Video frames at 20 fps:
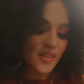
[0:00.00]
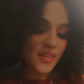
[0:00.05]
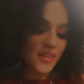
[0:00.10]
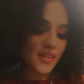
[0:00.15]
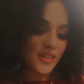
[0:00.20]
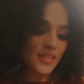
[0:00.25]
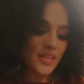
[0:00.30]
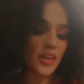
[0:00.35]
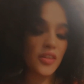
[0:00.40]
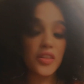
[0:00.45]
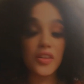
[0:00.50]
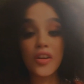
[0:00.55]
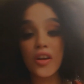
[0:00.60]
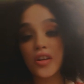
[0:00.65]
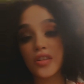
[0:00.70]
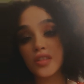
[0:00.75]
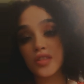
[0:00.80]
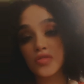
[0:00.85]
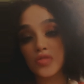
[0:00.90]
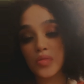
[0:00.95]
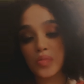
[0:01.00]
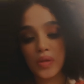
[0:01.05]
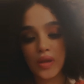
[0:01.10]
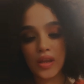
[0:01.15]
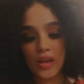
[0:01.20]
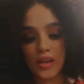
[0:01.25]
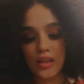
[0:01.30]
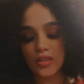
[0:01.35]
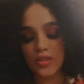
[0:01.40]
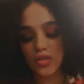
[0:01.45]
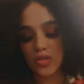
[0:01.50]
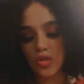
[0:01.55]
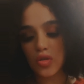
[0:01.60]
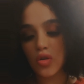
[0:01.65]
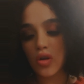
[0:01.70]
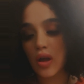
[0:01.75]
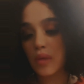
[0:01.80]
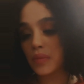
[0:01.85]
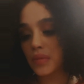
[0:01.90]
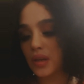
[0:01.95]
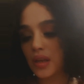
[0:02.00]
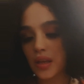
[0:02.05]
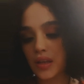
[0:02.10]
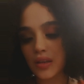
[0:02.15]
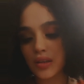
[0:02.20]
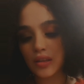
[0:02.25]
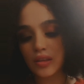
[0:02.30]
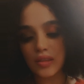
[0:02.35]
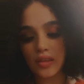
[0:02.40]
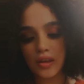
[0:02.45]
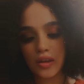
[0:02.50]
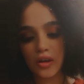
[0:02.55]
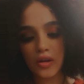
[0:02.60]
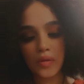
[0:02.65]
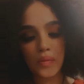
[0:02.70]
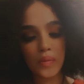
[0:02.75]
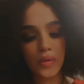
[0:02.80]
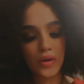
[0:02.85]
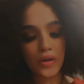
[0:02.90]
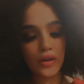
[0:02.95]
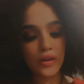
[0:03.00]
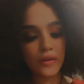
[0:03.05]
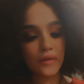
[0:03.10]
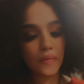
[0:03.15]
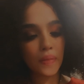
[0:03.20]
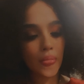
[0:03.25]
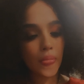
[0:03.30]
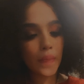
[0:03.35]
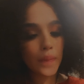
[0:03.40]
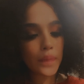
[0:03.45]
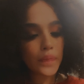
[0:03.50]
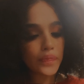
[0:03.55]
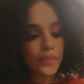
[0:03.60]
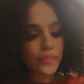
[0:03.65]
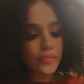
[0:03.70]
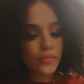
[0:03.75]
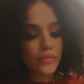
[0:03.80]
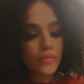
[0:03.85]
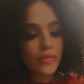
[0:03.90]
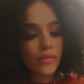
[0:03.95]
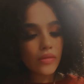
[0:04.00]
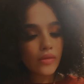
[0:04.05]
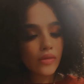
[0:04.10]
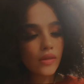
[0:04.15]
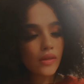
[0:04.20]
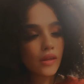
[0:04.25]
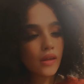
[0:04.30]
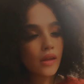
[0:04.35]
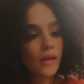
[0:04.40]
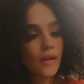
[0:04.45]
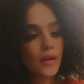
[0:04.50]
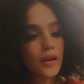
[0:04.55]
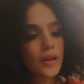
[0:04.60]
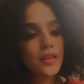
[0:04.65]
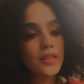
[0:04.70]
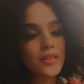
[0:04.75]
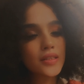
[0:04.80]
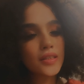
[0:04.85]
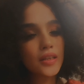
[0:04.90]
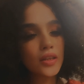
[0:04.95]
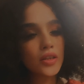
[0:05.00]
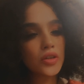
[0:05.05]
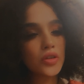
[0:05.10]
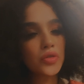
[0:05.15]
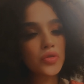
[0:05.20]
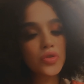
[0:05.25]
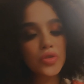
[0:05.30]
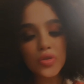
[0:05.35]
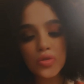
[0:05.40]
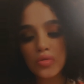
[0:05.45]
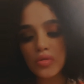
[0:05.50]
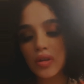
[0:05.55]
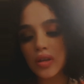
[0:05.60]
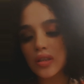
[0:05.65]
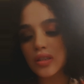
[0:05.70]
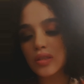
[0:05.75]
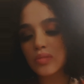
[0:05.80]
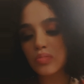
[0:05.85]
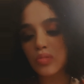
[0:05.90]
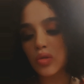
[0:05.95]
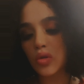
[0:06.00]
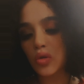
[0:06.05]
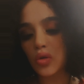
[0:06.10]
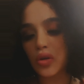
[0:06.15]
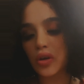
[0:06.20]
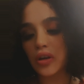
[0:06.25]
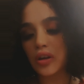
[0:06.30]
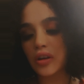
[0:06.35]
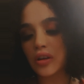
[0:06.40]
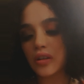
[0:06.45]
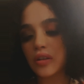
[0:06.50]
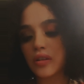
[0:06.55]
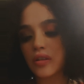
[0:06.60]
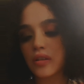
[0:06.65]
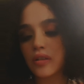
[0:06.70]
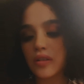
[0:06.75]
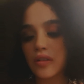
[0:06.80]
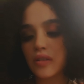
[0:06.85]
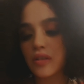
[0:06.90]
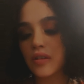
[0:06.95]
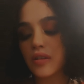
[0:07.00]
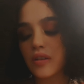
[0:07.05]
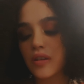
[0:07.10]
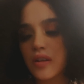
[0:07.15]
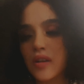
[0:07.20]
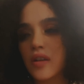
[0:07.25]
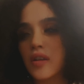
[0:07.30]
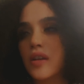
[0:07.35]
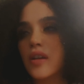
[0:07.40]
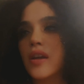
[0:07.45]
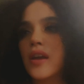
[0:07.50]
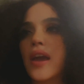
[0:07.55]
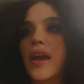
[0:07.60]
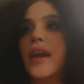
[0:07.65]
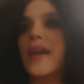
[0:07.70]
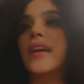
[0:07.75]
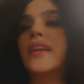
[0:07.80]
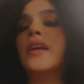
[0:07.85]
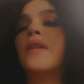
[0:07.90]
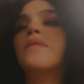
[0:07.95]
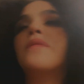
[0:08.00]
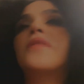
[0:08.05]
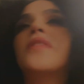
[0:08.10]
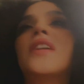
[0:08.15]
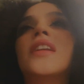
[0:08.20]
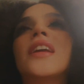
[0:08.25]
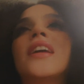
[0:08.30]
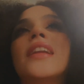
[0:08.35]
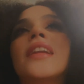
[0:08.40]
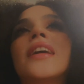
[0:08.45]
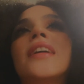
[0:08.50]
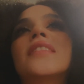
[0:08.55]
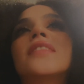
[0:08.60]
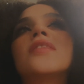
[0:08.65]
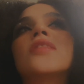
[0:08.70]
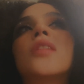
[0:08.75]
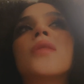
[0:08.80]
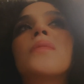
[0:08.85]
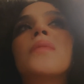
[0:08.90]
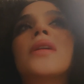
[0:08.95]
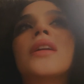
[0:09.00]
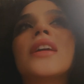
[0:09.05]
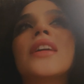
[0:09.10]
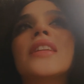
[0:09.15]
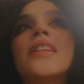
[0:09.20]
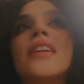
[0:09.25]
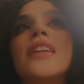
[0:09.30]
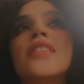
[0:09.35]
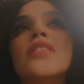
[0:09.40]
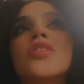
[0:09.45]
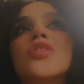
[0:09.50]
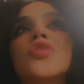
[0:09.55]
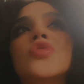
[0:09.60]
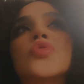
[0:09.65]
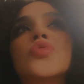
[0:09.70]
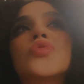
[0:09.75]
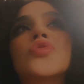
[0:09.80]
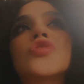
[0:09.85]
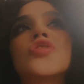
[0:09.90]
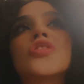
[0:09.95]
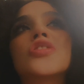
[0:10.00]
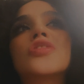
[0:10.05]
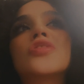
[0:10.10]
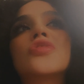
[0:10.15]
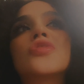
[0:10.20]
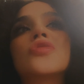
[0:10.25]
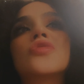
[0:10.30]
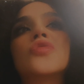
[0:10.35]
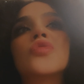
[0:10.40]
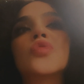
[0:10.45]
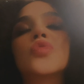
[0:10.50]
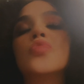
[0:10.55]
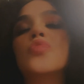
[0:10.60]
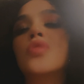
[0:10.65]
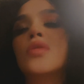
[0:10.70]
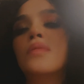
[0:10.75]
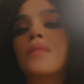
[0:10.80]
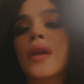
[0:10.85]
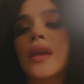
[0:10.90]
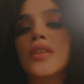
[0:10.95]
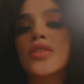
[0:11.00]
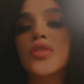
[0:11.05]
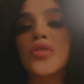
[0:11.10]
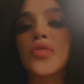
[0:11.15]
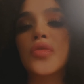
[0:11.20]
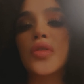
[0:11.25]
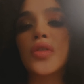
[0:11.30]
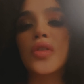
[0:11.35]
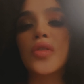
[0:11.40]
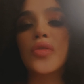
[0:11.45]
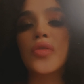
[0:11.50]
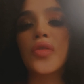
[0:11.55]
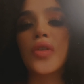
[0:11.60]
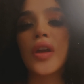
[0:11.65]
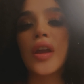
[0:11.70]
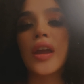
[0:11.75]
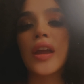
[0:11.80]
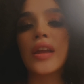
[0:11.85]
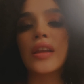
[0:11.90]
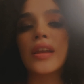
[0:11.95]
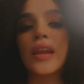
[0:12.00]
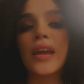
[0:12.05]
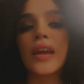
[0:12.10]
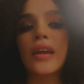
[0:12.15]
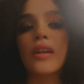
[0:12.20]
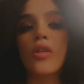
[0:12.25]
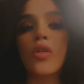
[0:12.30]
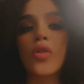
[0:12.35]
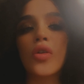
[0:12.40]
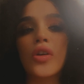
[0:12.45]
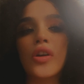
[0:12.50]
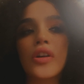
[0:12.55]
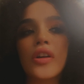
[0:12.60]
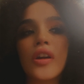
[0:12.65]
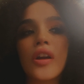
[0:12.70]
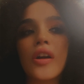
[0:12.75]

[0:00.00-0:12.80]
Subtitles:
Now the cards are repeating, so I'm going to end it there, but continue to explore. And I'm feeling like somebody needs to just do what makes you feel afraid, like, or